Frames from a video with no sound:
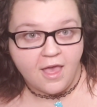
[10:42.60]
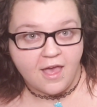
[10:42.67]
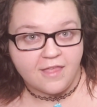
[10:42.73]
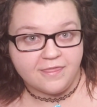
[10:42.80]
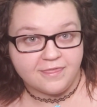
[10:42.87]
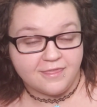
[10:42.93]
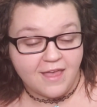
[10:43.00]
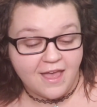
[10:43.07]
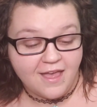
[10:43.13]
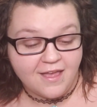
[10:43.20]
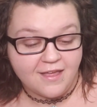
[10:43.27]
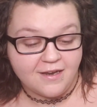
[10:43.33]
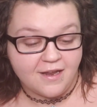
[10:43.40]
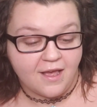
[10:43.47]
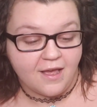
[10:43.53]
And
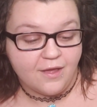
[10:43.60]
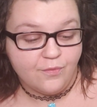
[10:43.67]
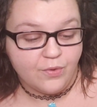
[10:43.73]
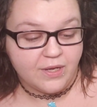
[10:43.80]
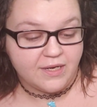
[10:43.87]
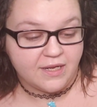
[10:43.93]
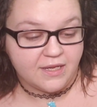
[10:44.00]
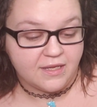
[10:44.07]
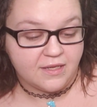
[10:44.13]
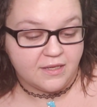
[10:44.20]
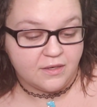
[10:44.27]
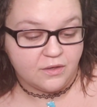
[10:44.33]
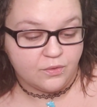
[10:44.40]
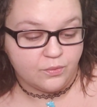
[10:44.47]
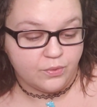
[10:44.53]
then I went
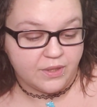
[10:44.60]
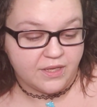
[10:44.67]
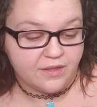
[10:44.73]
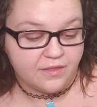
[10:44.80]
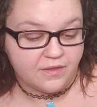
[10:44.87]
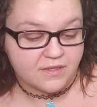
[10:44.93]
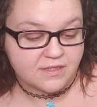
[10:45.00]
in with